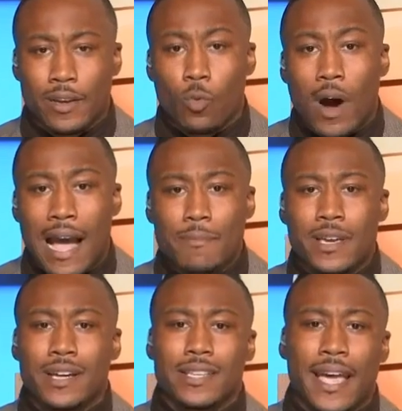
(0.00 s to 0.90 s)
Why?
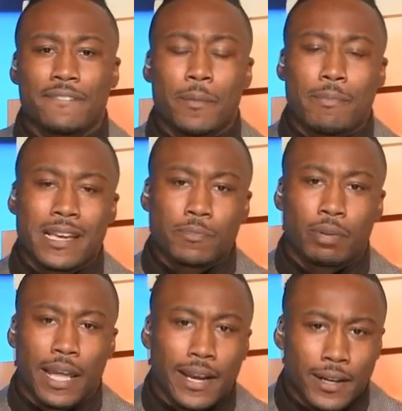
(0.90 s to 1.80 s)
Because they have the best
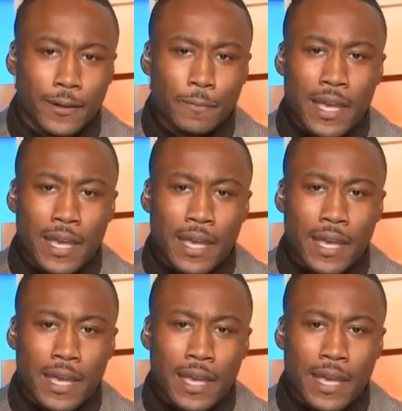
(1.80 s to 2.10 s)
player